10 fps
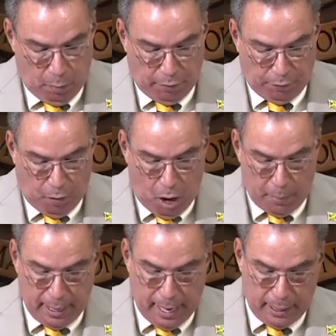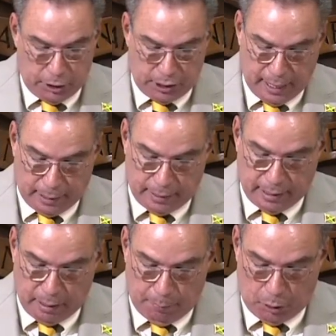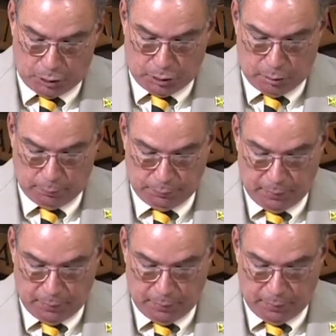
Reform in the energy sector is a must,